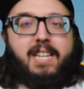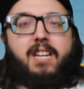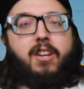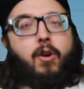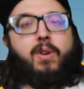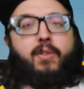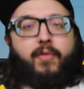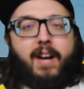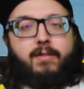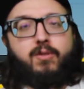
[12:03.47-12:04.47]
And you know when you
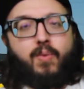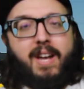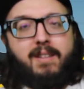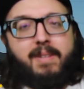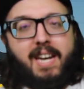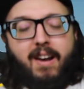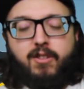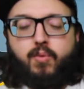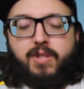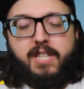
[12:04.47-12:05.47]
find those random
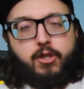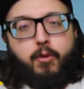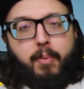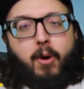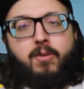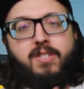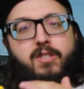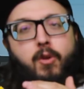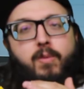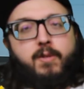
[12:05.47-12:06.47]
accounts where they do post,
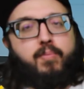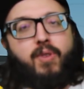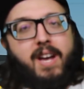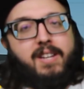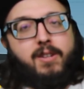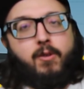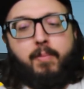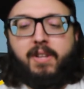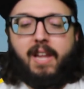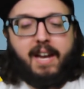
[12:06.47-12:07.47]
it's almost brand new,
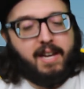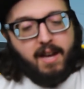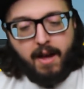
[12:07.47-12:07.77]
but like,